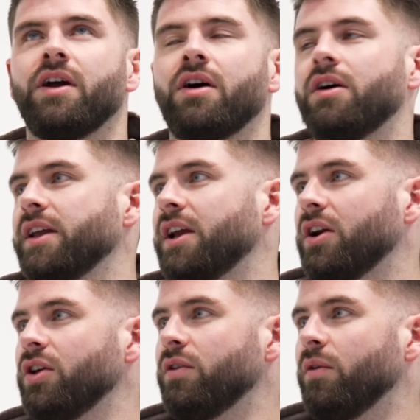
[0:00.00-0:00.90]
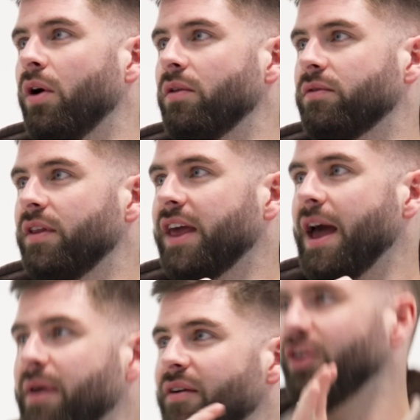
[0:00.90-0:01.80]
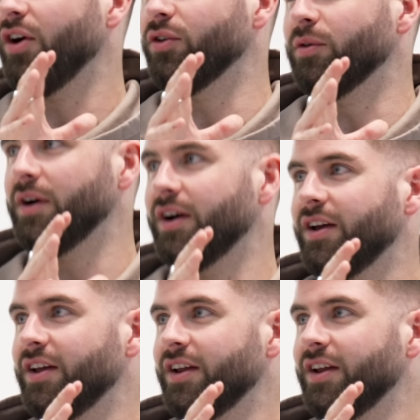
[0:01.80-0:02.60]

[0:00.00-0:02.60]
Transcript: Oh, include what? In the game carried on or what?